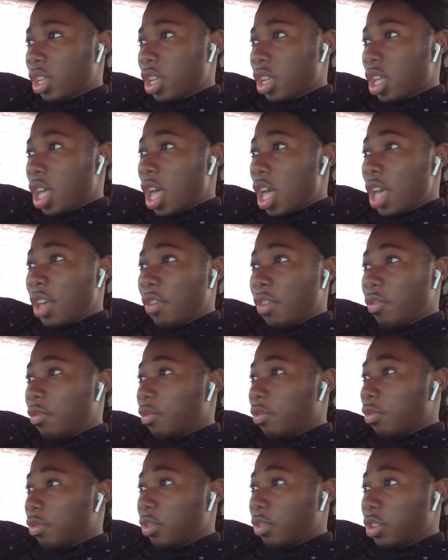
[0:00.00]
I've,
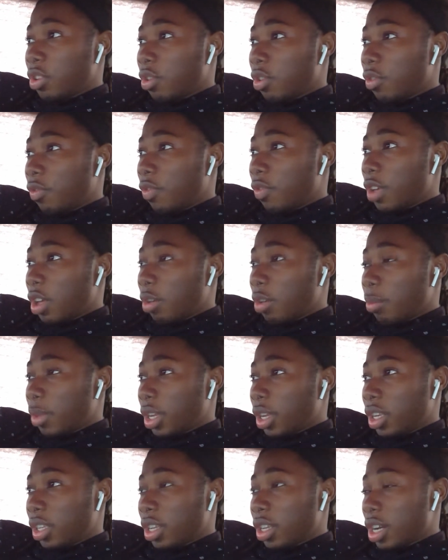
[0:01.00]
failed
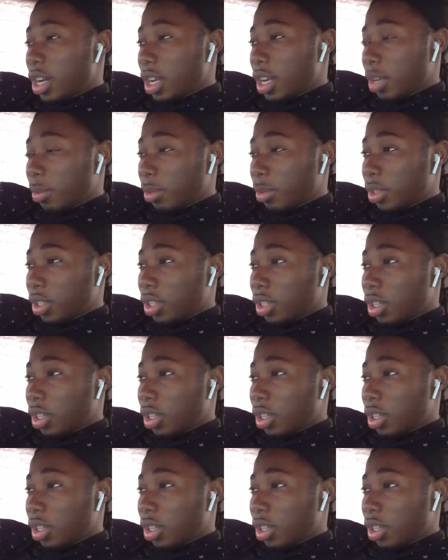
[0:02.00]
many times,